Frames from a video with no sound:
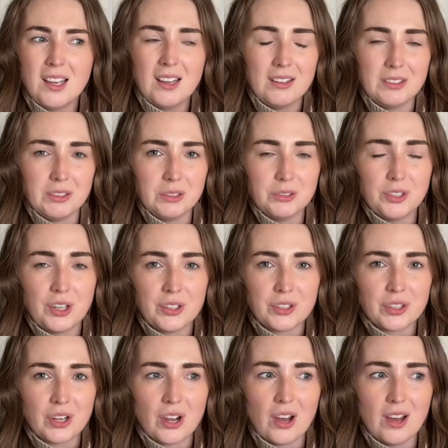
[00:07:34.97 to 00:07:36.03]
I don't know,
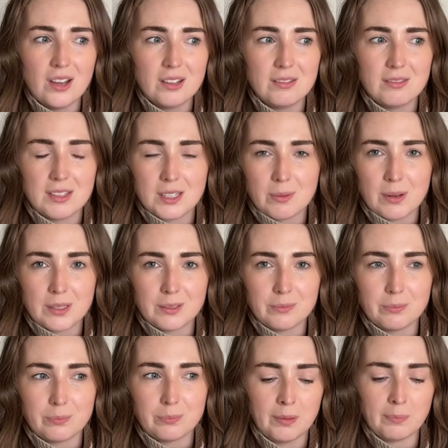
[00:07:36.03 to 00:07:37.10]
undercut Independent
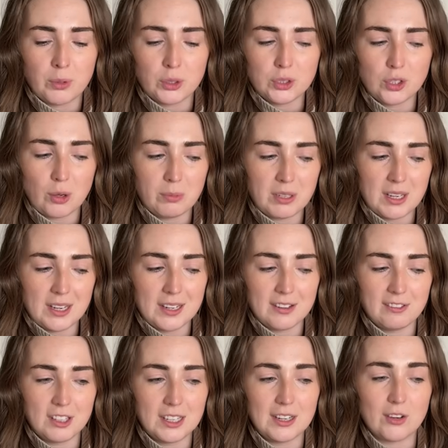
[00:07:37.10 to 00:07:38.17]
Bookshop Day, and it
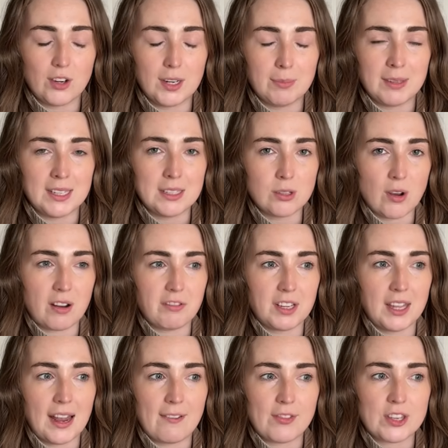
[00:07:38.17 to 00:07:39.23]
really annoyed me, so I really
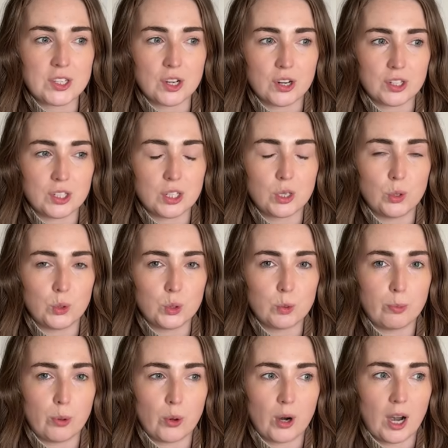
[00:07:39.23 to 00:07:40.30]
have this urge to go
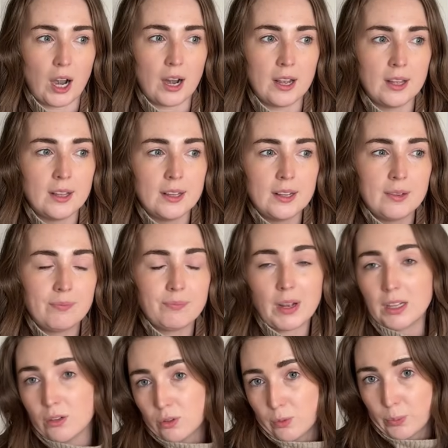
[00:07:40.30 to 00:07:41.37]
support my
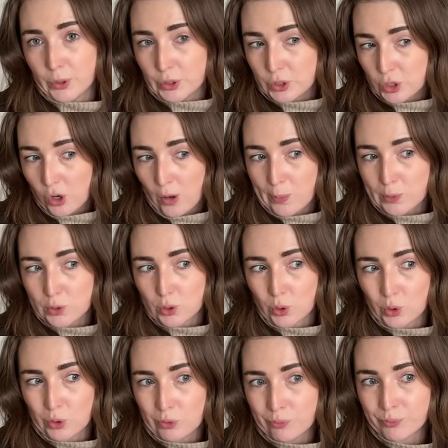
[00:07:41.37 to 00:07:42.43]
local bookshop,
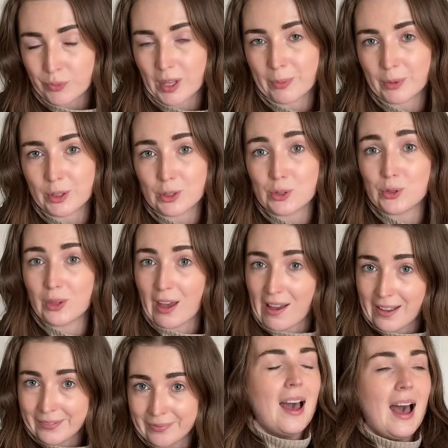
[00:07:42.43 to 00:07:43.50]
so I'm gonna do
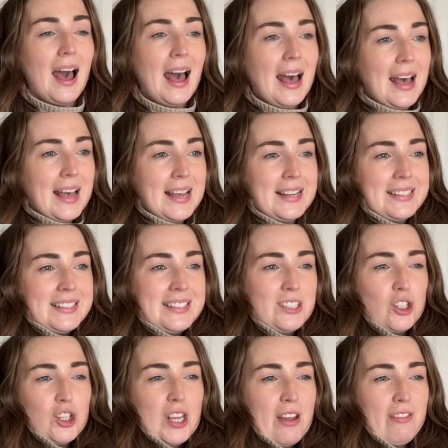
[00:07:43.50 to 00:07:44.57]
that and
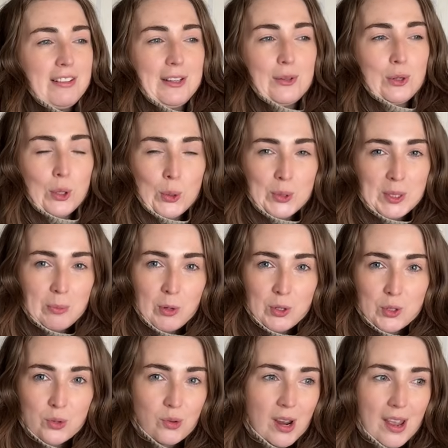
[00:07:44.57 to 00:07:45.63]
just have a little cozy
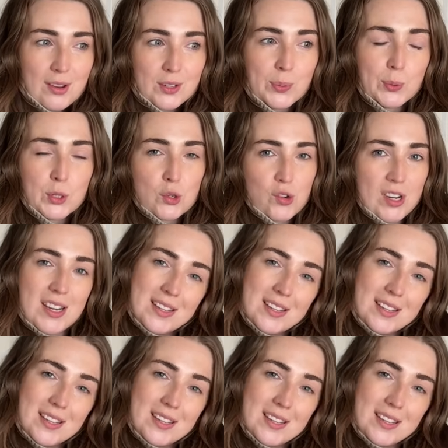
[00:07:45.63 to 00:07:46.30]
mooch around Portree.